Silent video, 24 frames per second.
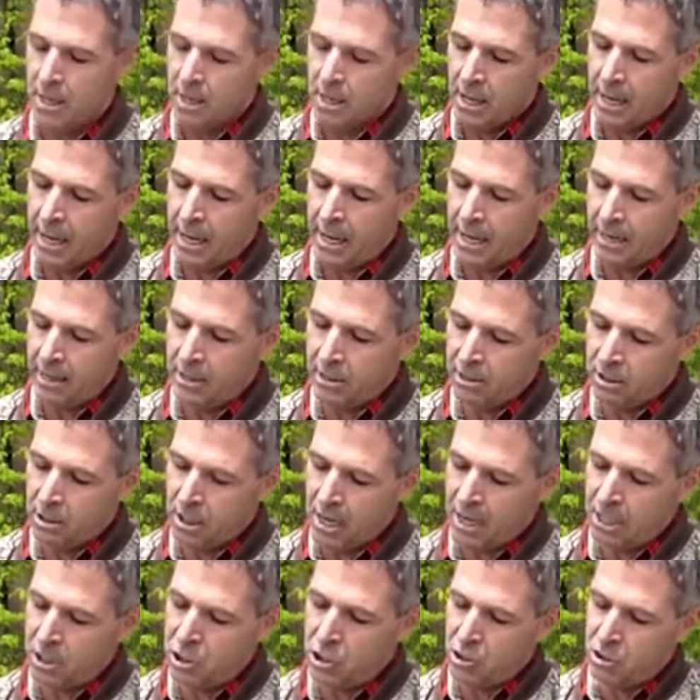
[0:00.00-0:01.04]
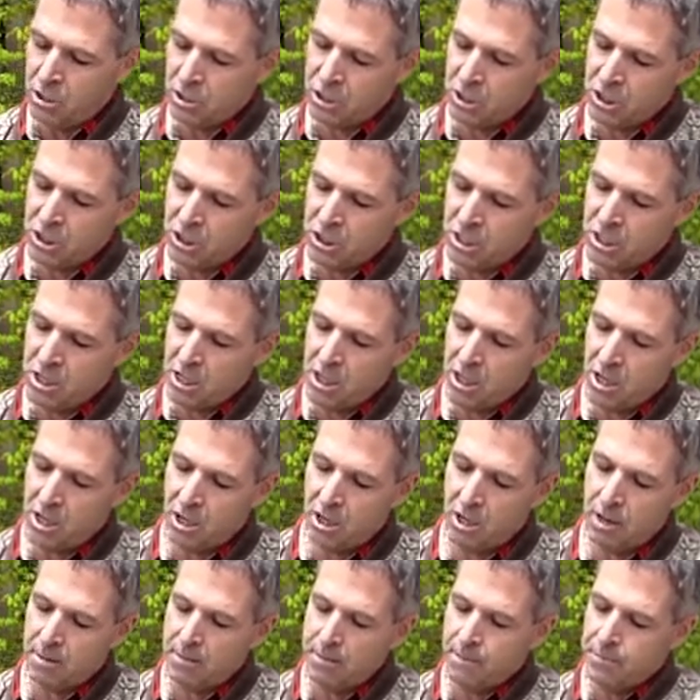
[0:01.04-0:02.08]
And as you can see
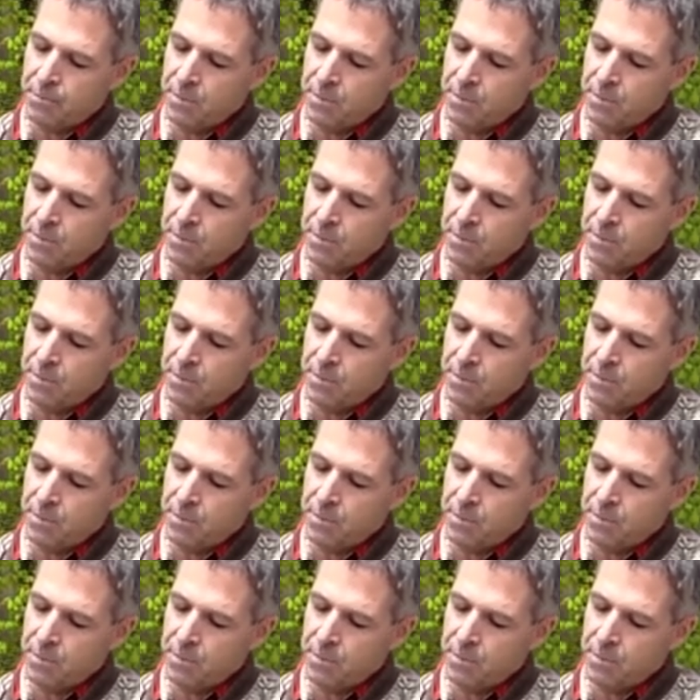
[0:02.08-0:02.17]
here,